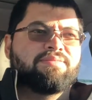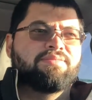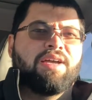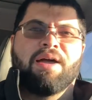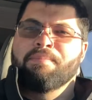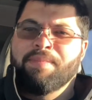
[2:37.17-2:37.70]

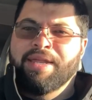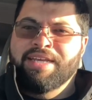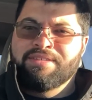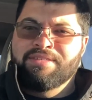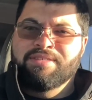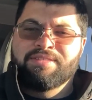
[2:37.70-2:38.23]
a minute,
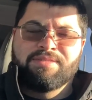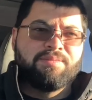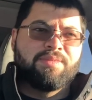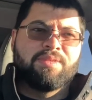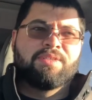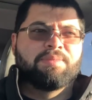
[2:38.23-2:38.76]

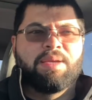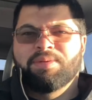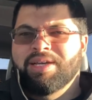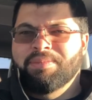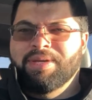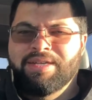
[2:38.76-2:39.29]
uh, maybe not
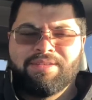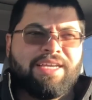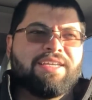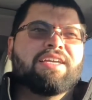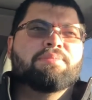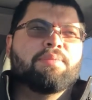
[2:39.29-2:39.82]
a minute, like
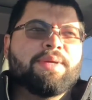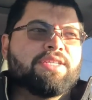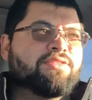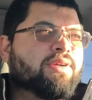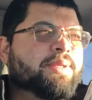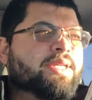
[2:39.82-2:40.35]
a couple minutes
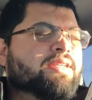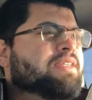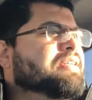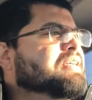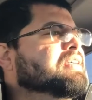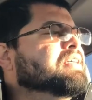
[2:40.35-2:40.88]
from it.
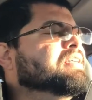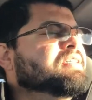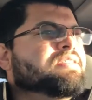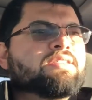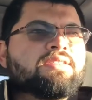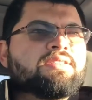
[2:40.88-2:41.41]

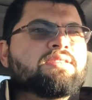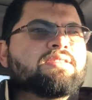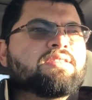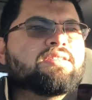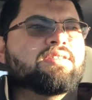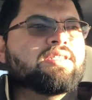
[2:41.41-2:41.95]

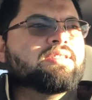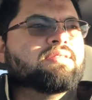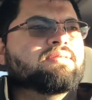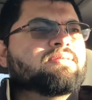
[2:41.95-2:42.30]
So, uh,